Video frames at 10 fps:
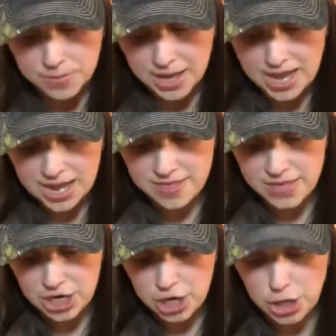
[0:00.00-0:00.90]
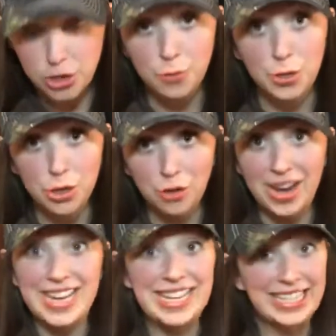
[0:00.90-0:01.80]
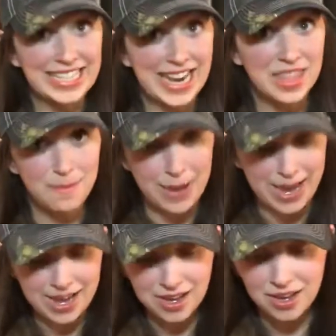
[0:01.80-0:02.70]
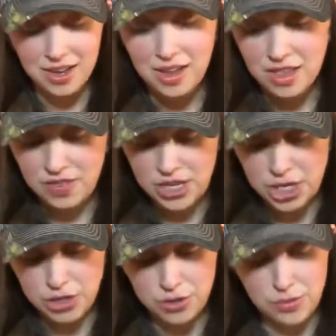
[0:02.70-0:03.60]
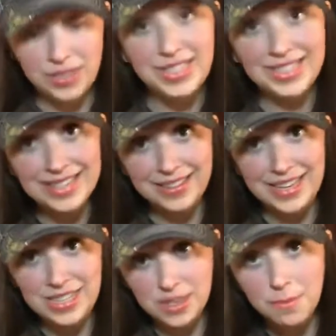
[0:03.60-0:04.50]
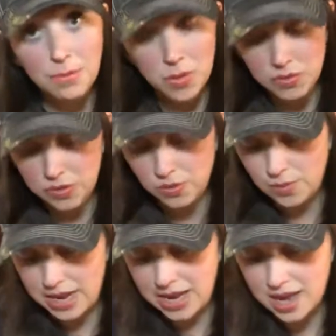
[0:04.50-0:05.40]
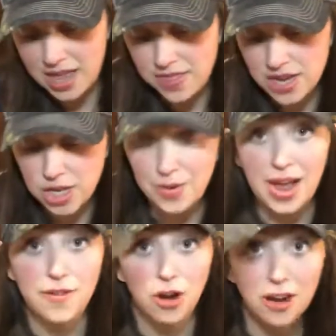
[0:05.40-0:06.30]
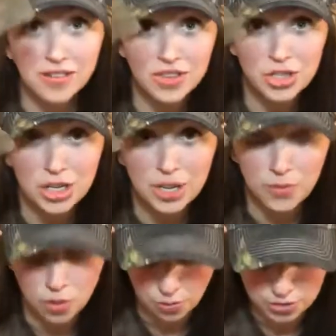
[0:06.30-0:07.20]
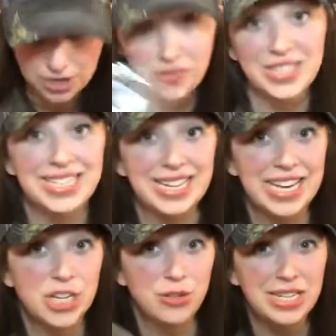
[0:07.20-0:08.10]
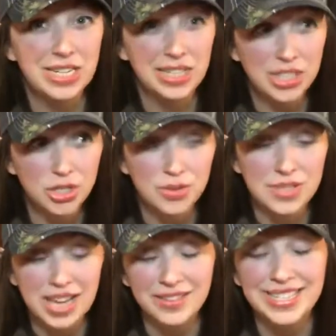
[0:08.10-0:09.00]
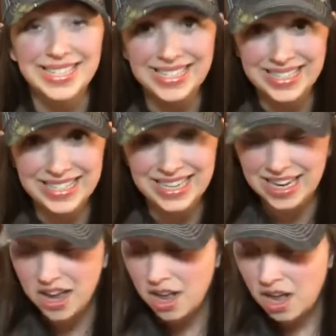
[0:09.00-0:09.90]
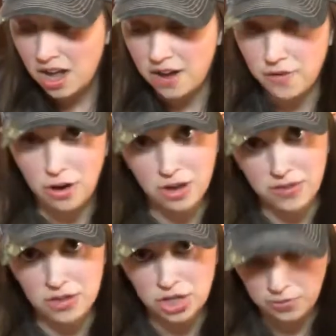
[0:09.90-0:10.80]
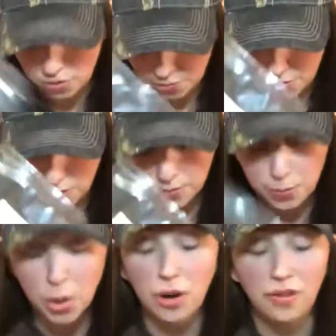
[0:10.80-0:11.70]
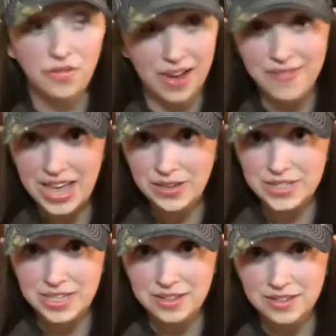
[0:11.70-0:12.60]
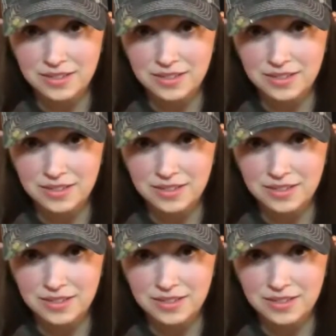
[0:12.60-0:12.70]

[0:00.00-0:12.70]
and then you put your grain inside the bag. Then you seal it most of the way, and then you have your oxygen absorbers you have to stick in. You need at least 2,000 cc of your oxygen absorber per 5-gallon